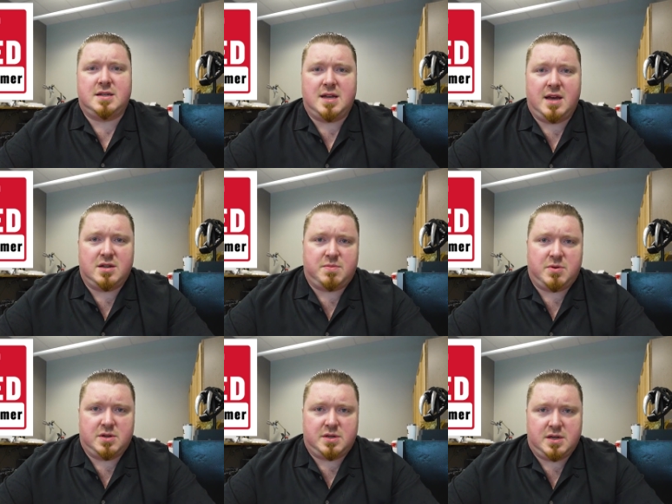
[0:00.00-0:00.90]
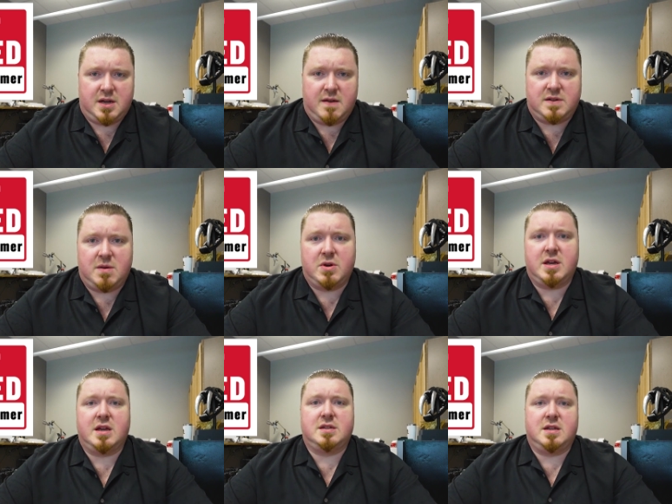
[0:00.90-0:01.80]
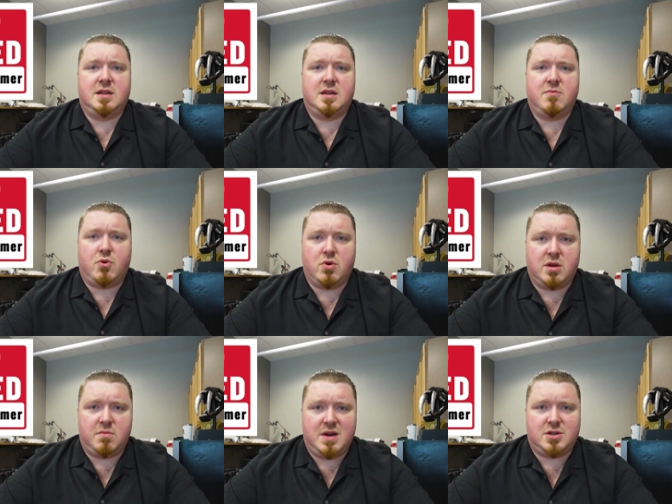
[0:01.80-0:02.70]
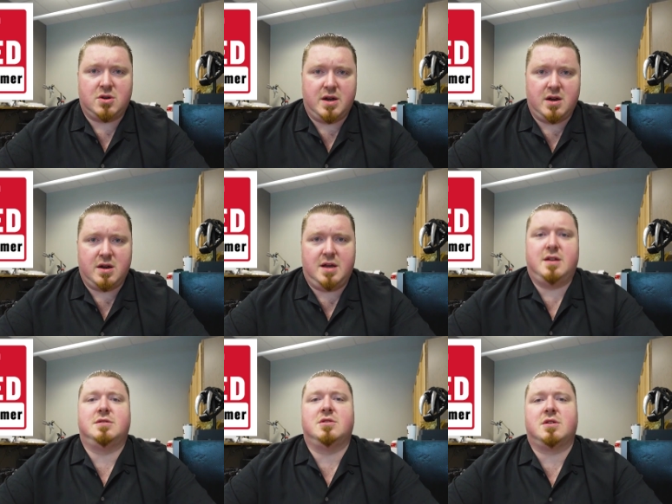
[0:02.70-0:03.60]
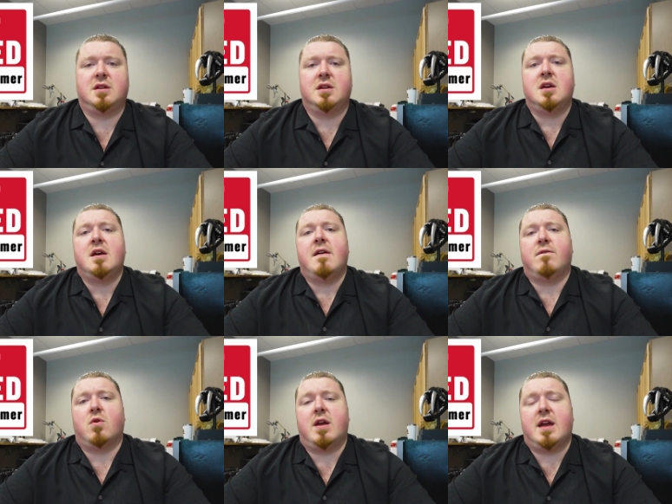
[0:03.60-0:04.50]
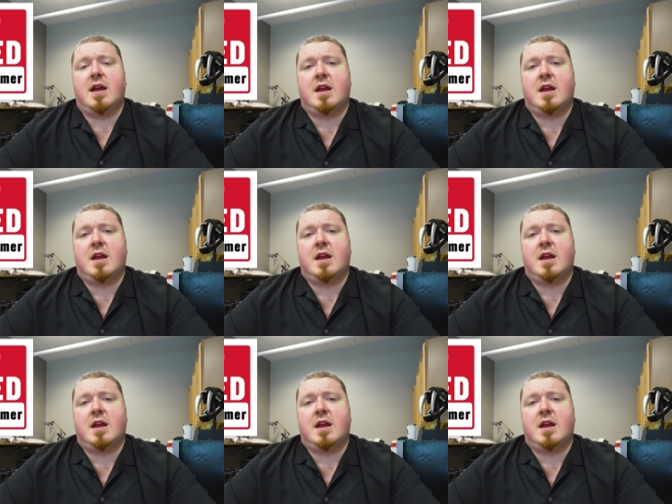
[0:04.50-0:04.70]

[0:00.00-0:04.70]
salesperson. If somebody is in the Portland metro area and is looking for a